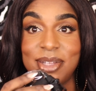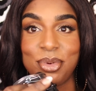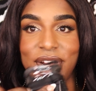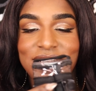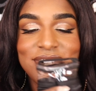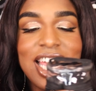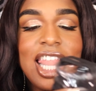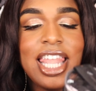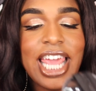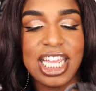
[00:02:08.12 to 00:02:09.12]
the brand new
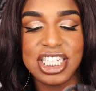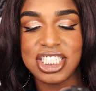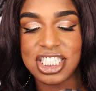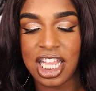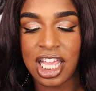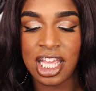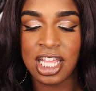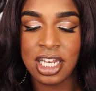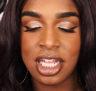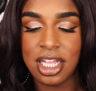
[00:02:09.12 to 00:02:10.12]

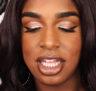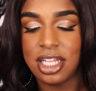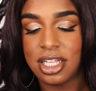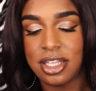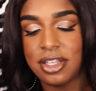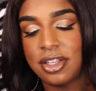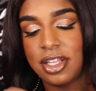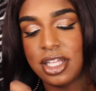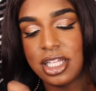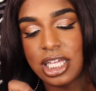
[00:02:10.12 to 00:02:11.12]
collection.
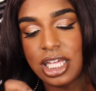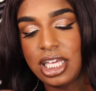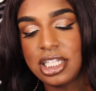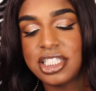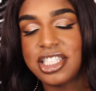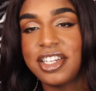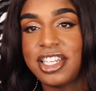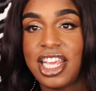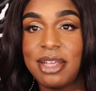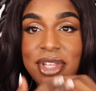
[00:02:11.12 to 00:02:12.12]
Insert
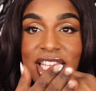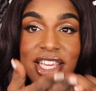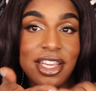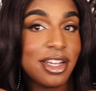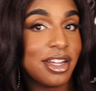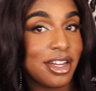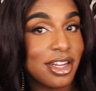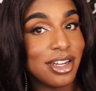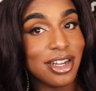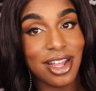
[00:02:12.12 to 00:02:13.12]
name
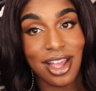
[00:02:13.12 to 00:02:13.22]
here.